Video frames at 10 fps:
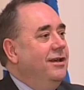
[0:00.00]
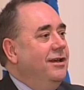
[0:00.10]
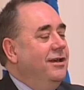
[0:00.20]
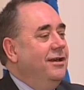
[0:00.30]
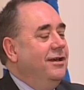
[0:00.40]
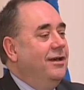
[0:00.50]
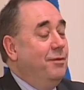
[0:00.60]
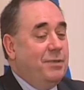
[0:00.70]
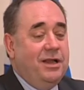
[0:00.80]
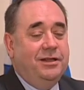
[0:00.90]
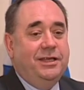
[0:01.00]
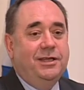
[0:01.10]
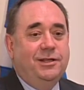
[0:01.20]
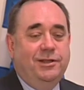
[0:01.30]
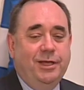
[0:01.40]
apparently
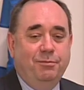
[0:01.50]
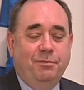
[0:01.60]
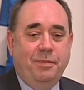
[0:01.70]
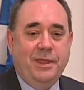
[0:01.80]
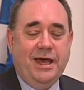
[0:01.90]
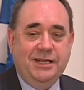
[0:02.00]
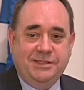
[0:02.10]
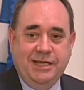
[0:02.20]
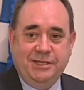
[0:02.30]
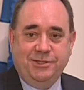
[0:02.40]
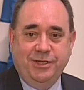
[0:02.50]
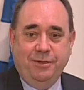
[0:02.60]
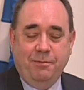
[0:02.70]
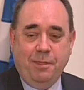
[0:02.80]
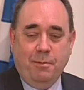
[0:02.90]
can claim ancestry
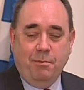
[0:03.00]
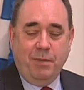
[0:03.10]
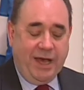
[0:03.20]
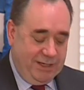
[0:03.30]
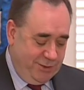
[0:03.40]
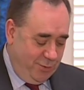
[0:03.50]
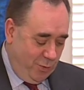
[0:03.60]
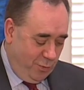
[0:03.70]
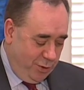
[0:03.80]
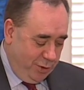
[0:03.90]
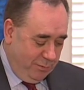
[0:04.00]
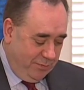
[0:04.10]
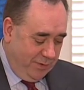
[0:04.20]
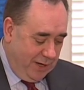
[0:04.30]
back to William the